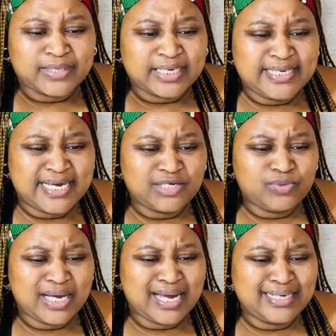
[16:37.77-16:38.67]
Yet
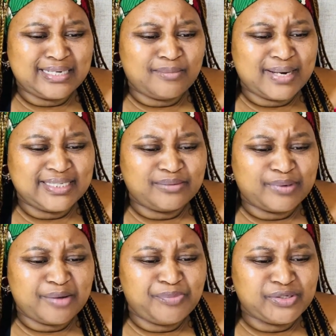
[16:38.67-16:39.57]
we are undermined
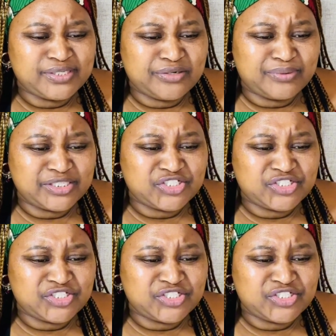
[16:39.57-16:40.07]
by a person who was